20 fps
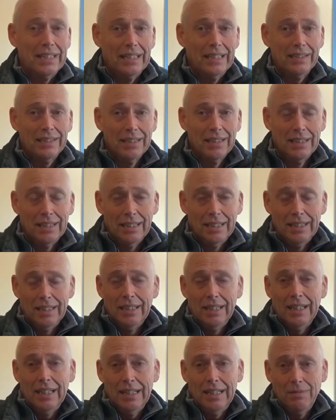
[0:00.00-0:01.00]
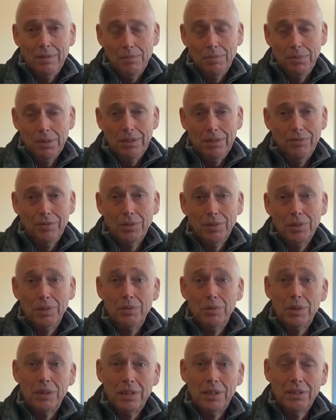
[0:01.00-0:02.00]
test? And we put it forward
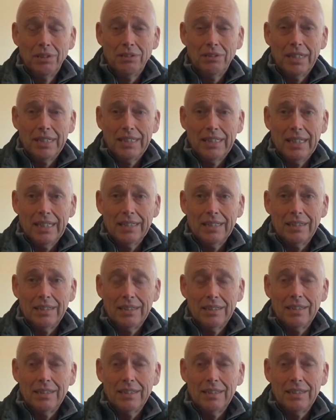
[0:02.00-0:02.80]
to a contract test,